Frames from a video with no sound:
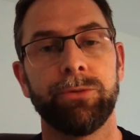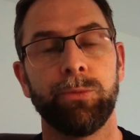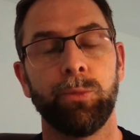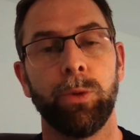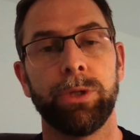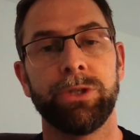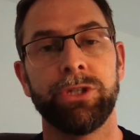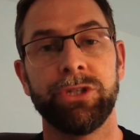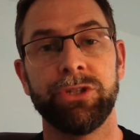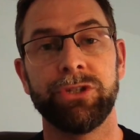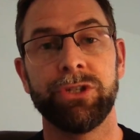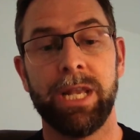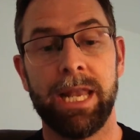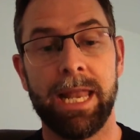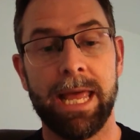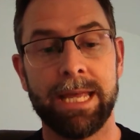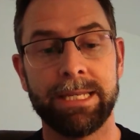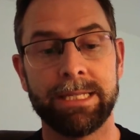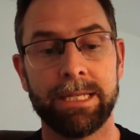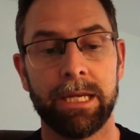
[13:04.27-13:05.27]
which has
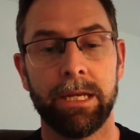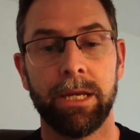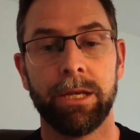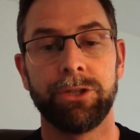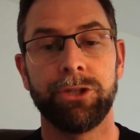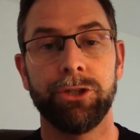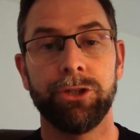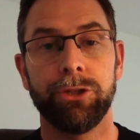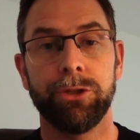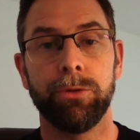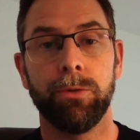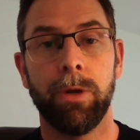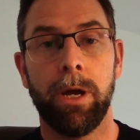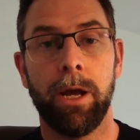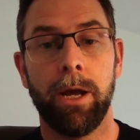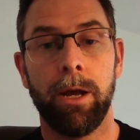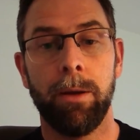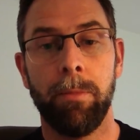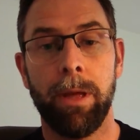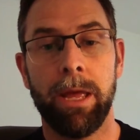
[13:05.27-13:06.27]
led to
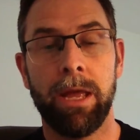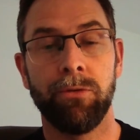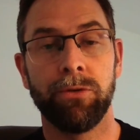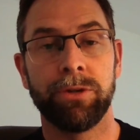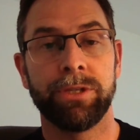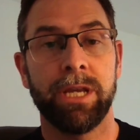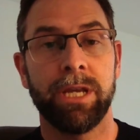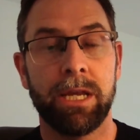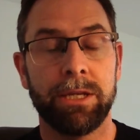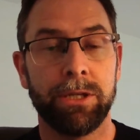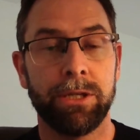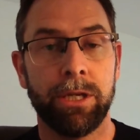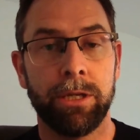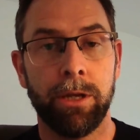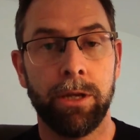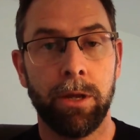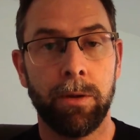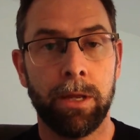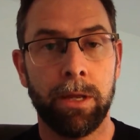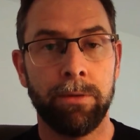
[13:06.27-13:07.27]

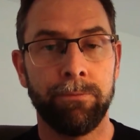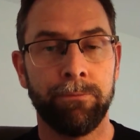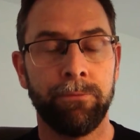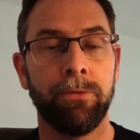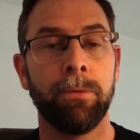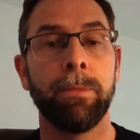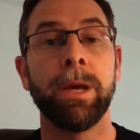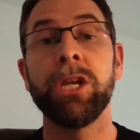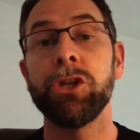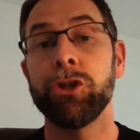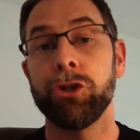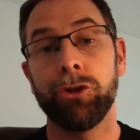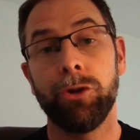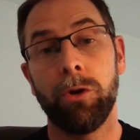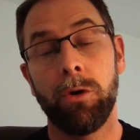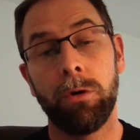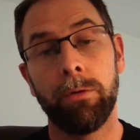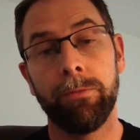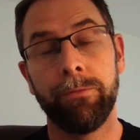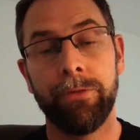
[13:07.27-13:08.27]
inflammation
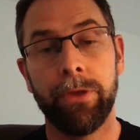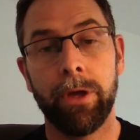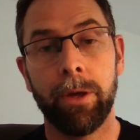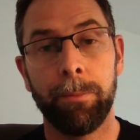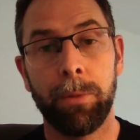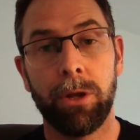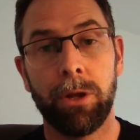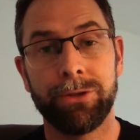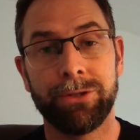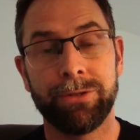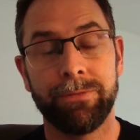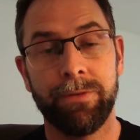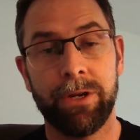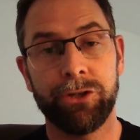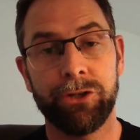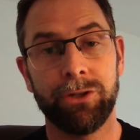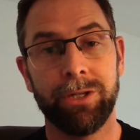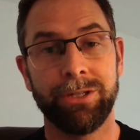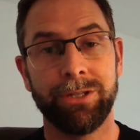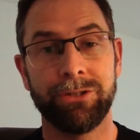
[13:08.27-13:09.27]
of the plantar
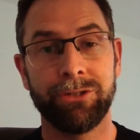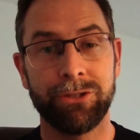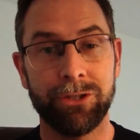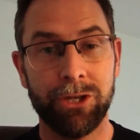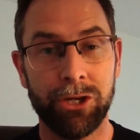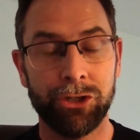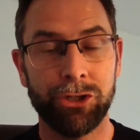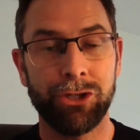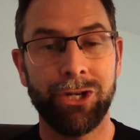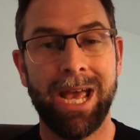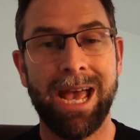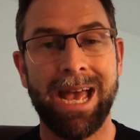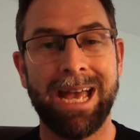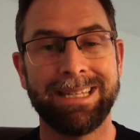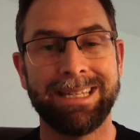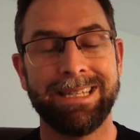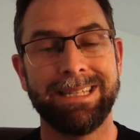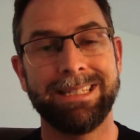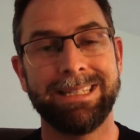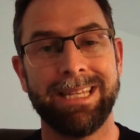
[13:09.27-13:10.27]
fascial insertion
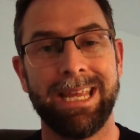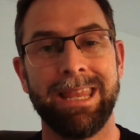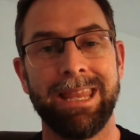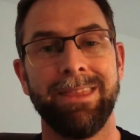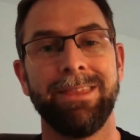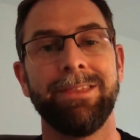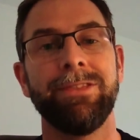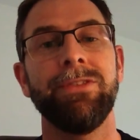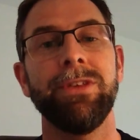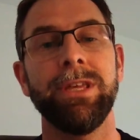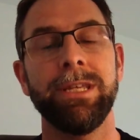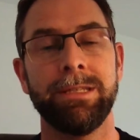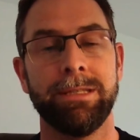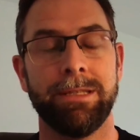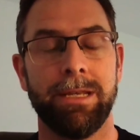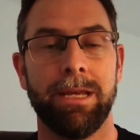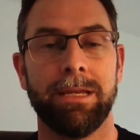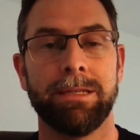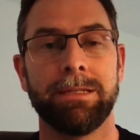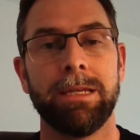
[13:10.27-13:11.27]
at its
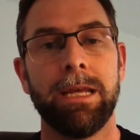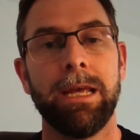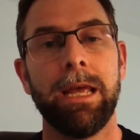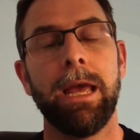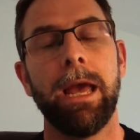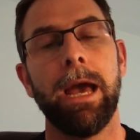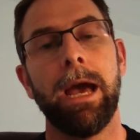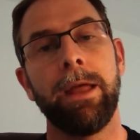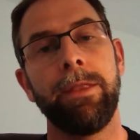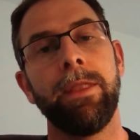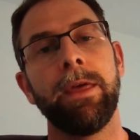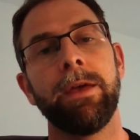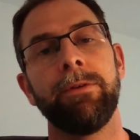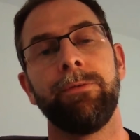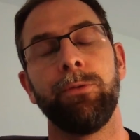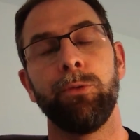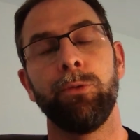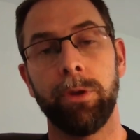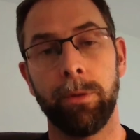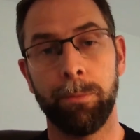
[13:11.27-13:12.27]
enthesis, and
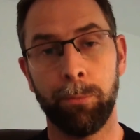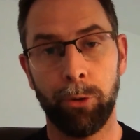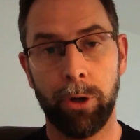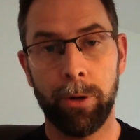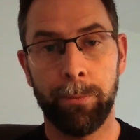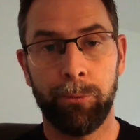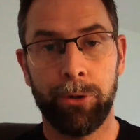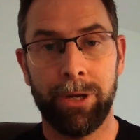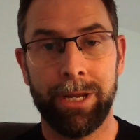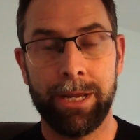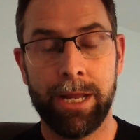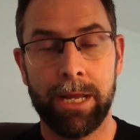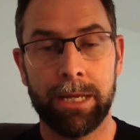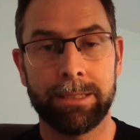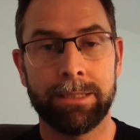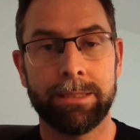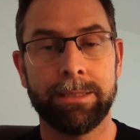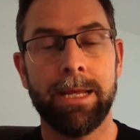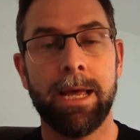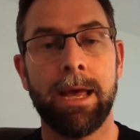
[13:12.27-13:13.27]
therefore the appropriate
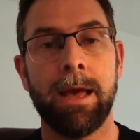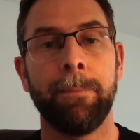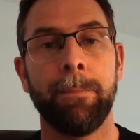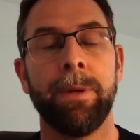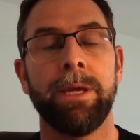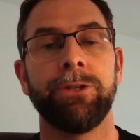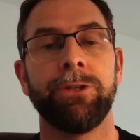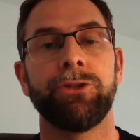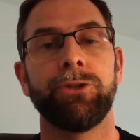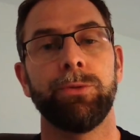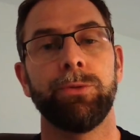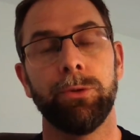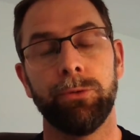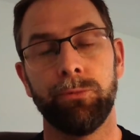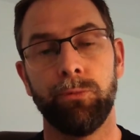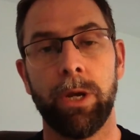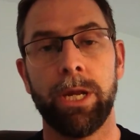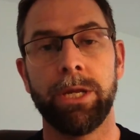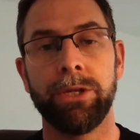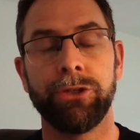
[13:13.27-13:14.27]
next step is to
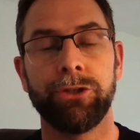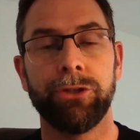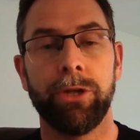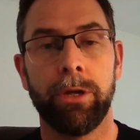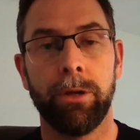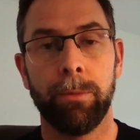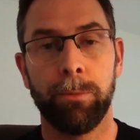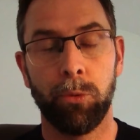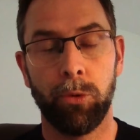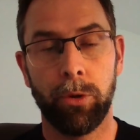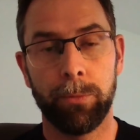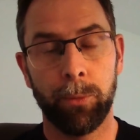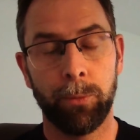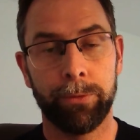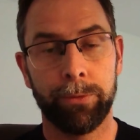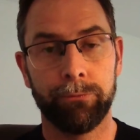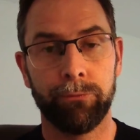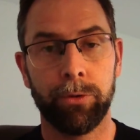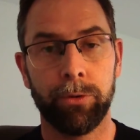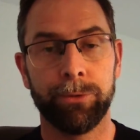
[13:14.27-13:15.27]
arrange an appointment
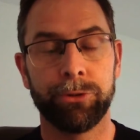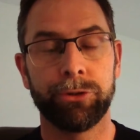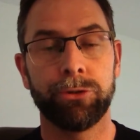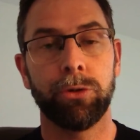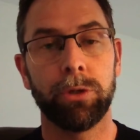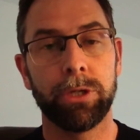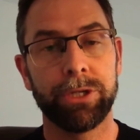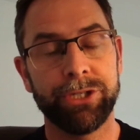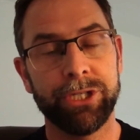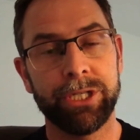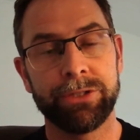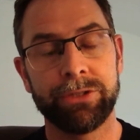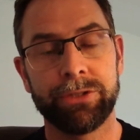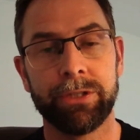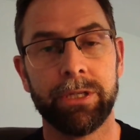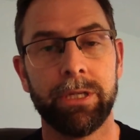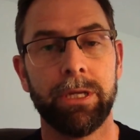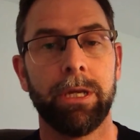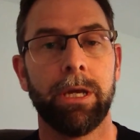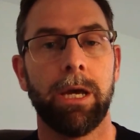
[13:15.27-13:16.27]
with a
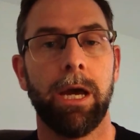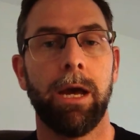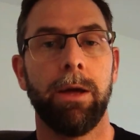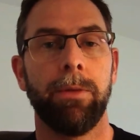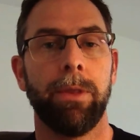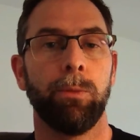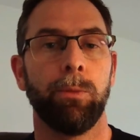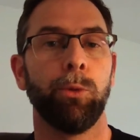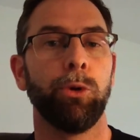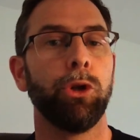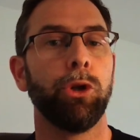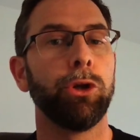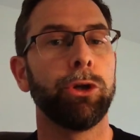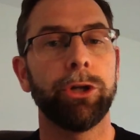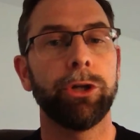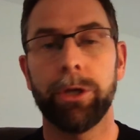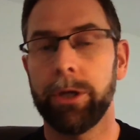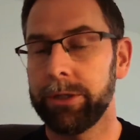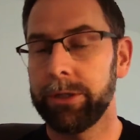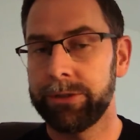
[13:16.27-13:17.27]
rheumatologist. They would
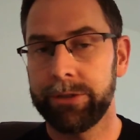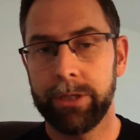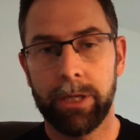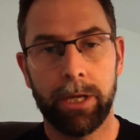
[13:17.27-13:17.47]
look at